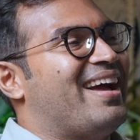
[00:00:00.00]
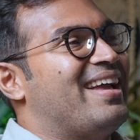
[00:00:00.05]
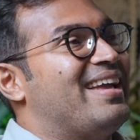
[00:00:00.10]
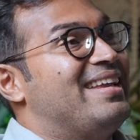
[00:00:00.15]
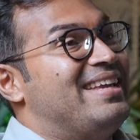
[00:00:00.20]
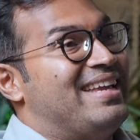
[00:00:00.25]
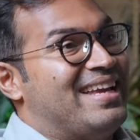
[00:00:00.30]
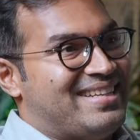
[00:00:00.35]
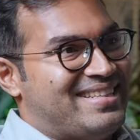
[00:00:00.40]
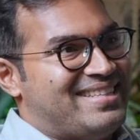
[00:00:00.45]

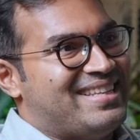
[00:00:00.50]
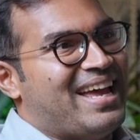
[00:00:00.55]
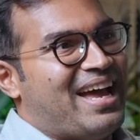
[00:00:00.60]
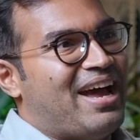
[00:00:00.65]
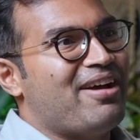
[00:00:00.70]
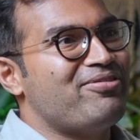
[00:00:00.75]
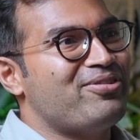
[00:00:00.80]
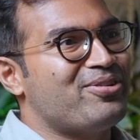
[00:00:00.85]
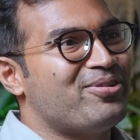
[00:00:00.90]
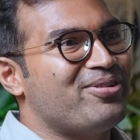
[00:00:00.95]
Yes, they
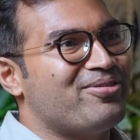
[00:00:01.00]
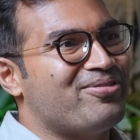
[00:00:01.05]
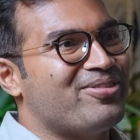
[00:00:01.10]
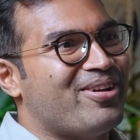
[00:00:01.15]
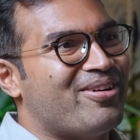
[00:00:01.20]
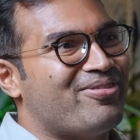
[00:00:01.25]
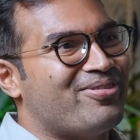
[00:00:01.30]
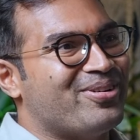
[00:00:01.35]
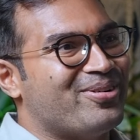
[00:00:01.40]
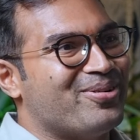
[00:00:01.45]
have to if
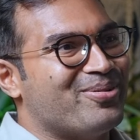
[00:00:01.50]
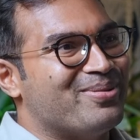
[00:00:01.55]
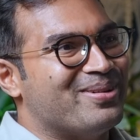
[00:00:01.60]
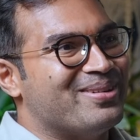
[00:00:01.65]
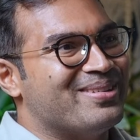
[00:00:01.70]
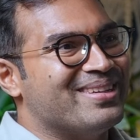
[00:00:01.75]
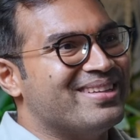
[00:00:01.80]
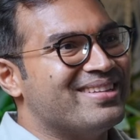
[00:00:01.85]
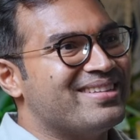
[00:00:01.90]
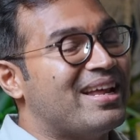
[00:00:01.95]
they have to do
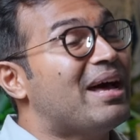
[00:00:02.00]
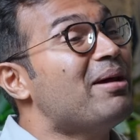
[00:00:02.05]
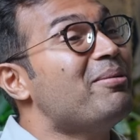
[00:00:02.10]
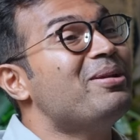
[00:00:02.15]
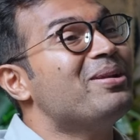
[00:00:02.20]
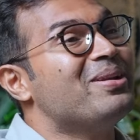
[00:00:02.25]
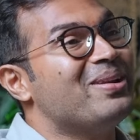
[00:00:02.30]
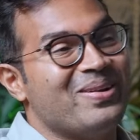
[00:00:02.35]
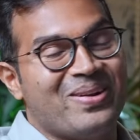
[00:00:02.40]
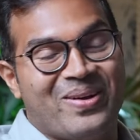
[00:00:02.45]
business.
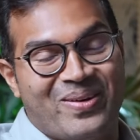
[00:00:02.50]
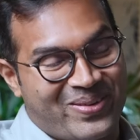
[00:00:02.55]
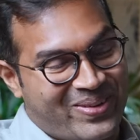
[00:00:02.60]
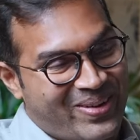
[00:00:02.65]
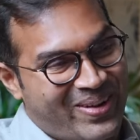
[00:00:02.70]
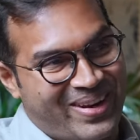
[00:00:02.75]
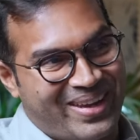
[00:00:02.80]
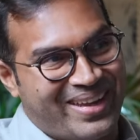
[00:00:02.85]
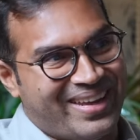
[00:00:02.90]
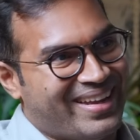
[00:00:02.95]
I mean, no,
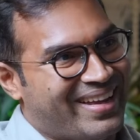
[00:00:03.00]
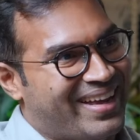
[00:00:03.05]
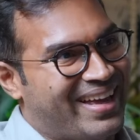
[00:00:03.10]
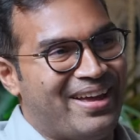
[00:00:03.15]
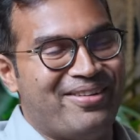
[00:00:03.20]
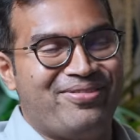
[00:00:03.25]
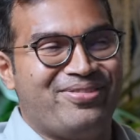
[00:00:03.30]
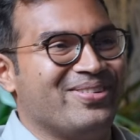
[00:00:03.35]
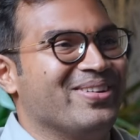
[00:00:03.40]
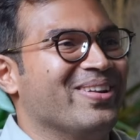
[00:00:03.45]
sorry,
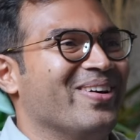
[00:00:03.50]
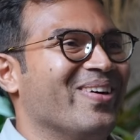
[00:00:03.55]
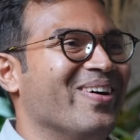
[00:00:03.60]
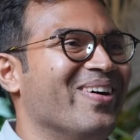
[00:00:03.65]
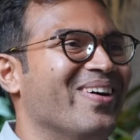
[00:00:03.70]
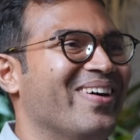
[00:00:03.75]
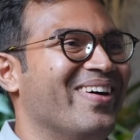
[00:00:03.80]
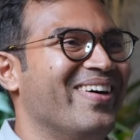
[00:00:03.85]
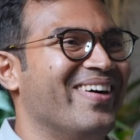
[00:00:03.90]
F's no.